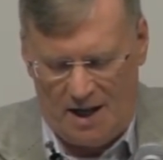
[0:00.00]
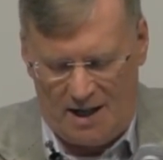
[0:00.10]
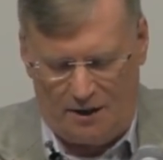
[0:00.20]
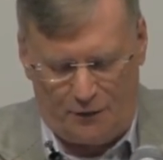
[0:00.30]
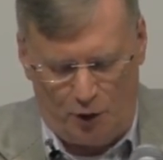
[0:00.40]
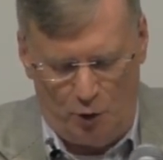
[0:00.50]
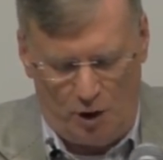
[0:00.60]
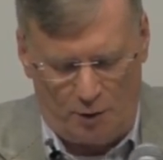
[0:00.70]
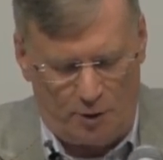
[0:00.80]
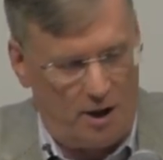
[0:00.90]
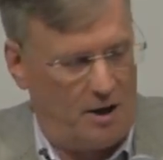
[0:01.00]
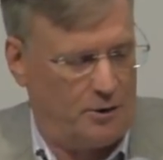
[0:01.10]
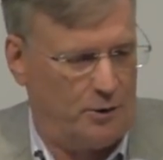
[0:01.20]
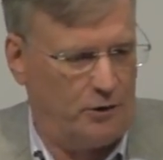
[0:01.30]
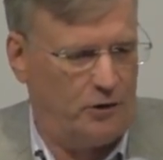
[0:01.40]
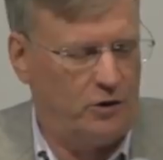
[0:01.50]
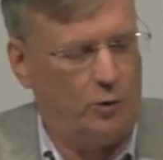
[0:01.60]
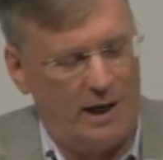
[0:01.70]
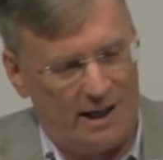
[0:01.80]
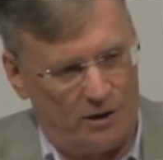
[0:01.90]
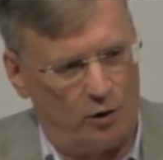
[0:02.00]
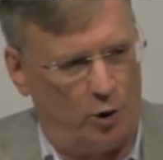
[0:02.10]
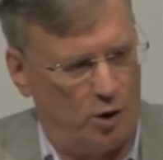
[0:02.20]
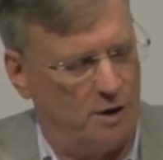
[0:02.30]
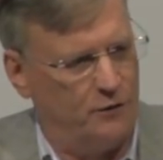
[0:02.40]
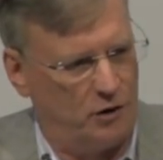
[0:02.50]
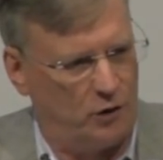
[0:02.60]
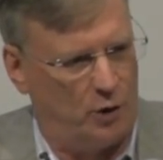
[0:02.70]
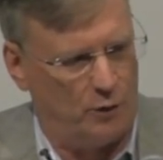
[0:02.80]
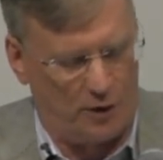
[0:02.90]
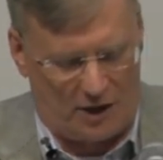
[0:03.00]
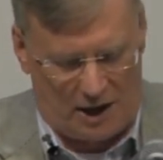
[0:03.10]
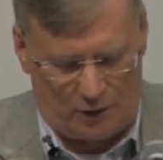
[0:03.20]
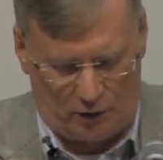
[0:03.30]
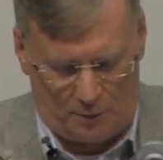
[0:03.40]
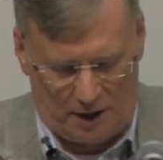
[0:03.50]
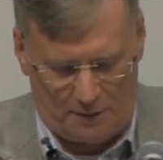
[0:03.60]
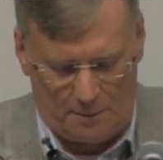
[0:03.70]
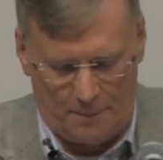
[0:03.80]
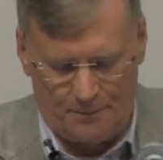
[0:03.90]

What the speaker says: and a few hundred others, so we had a total of just over 1,000 men,